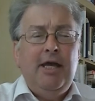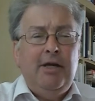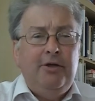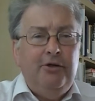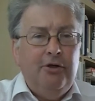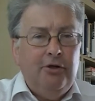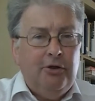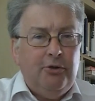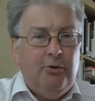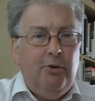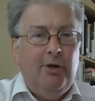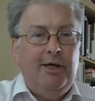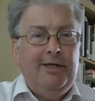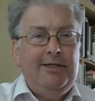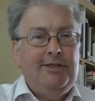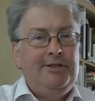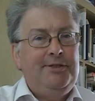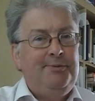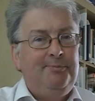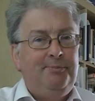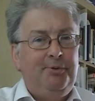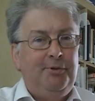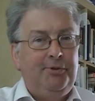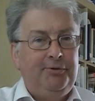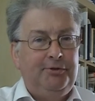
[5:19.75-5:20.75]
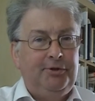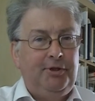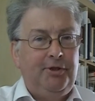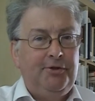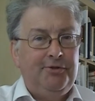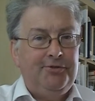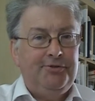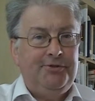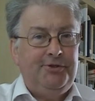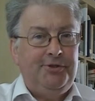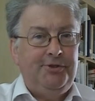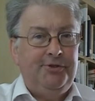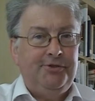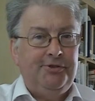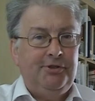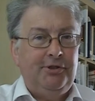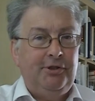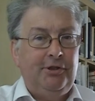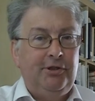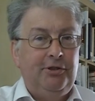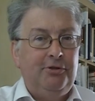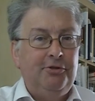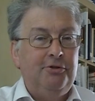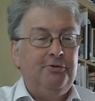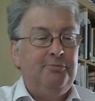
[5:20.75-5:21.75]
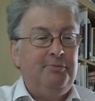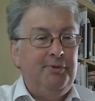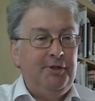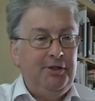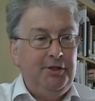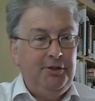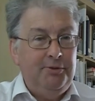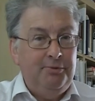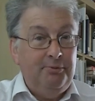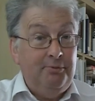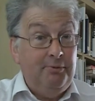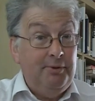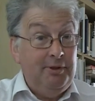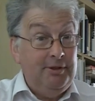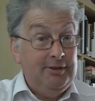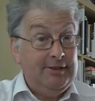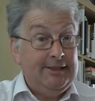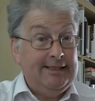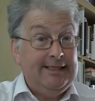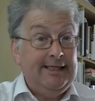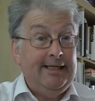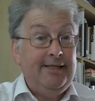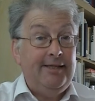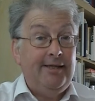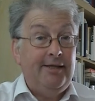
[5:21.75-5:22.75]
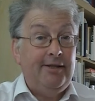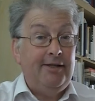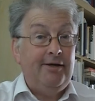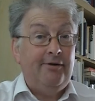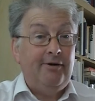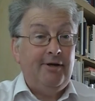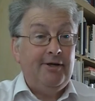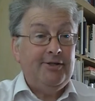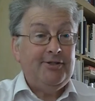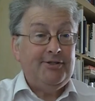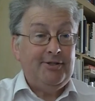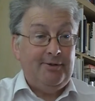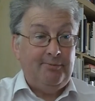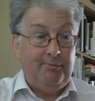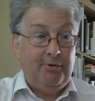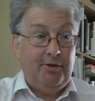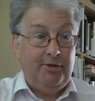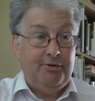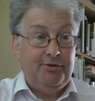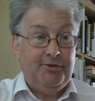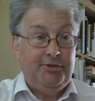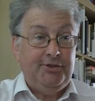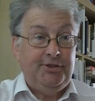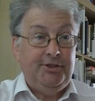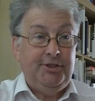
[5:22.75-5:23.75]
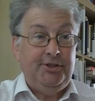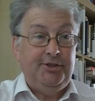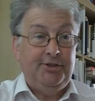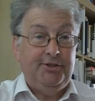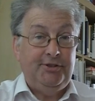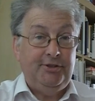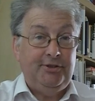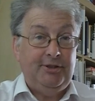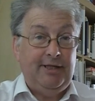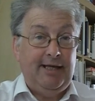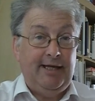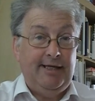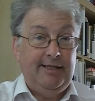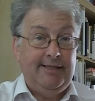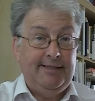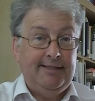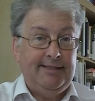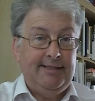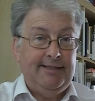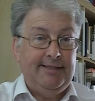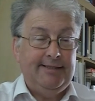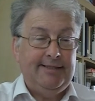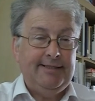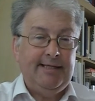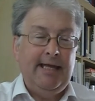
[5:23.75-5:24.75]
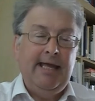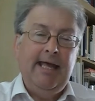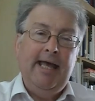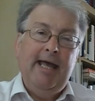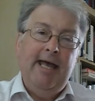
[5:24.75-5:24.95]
Not quite as important constitutional law, but you will see that there are some constitutional cases.